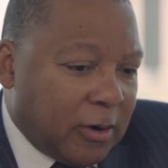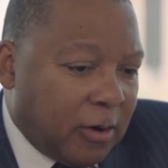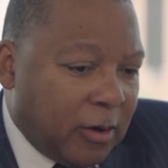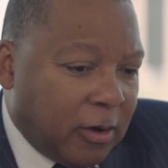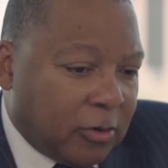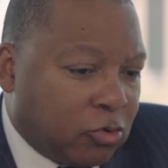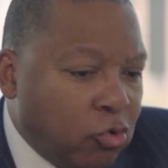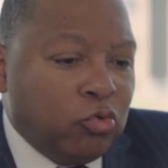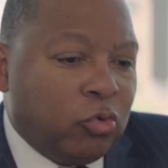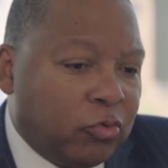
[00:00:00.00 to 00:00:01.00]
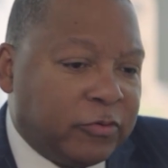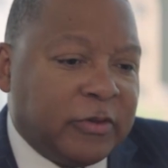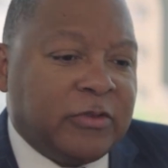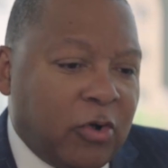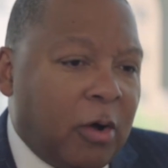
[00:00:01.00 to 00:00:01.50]
gurus
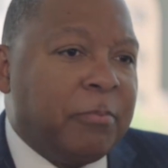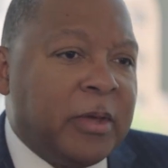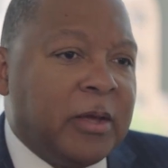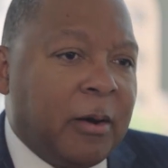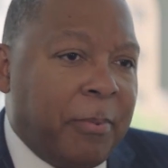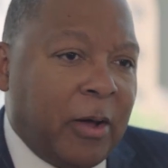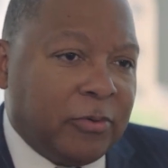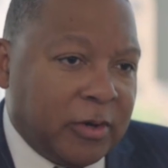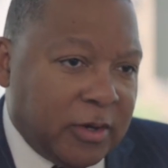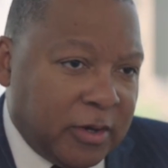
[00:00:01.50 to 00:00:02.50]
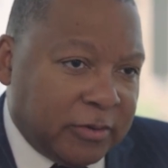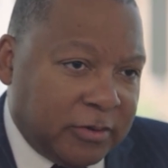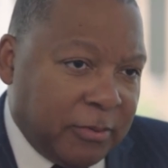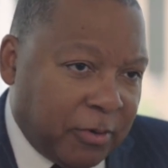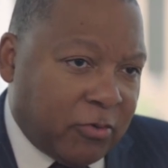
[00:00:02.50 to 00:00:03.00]
that taught me about the
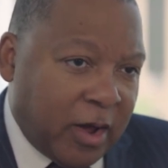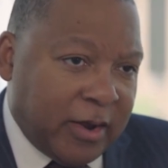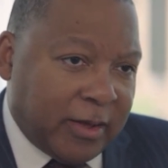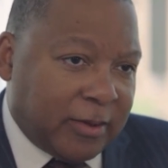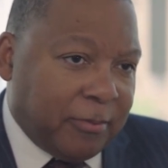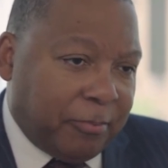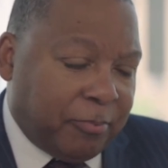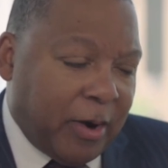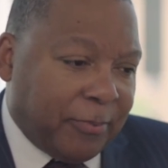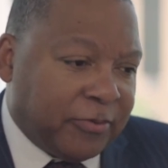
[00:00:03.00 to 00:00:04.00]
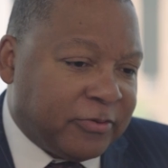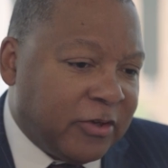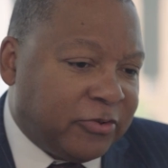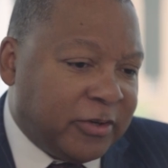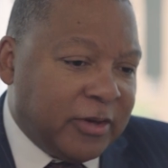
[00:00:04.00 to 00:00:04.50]
democratic
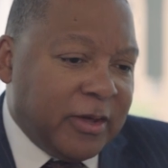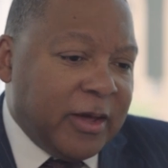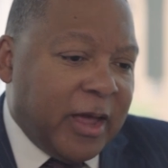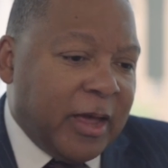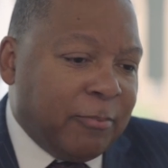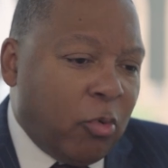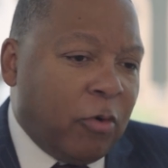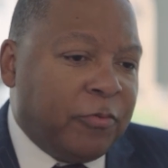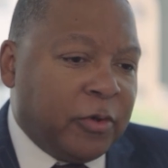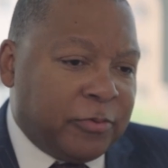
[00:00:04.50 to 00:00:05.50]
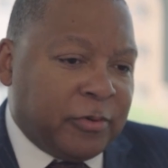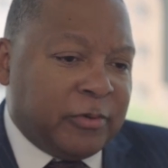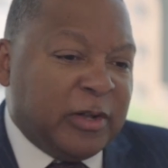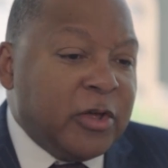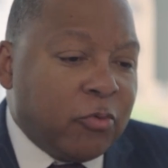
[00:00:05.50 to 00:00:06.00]
proposition and more of the
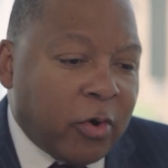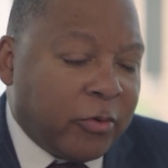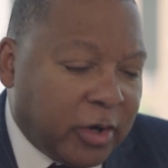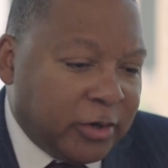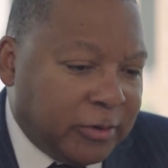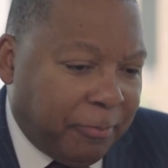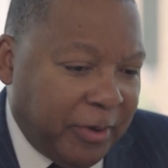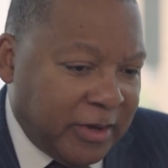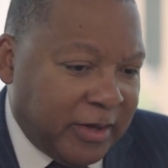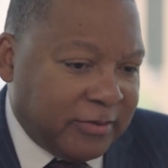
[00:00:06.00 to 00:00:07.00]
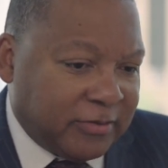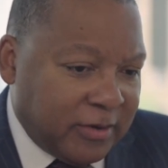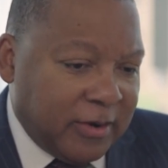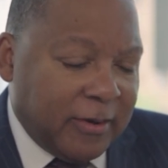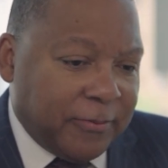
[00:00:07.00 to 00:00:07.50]
literary underpinnings
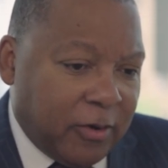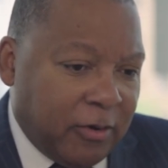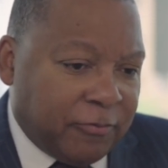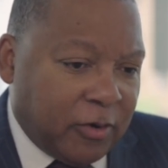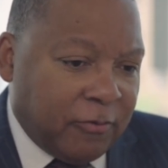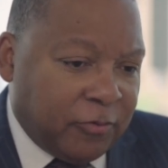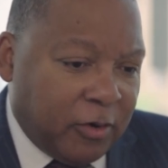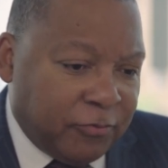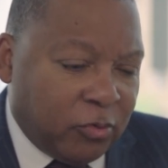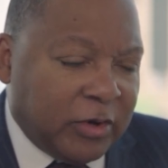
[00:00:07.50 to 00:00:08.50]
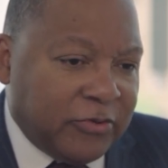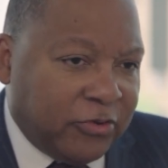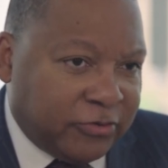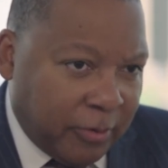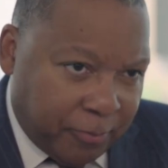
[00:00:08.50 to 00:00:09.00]
of the
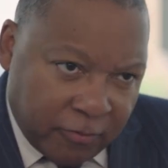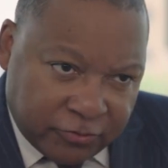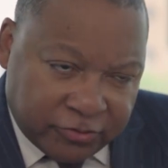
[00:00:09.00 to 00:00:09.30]
relationship of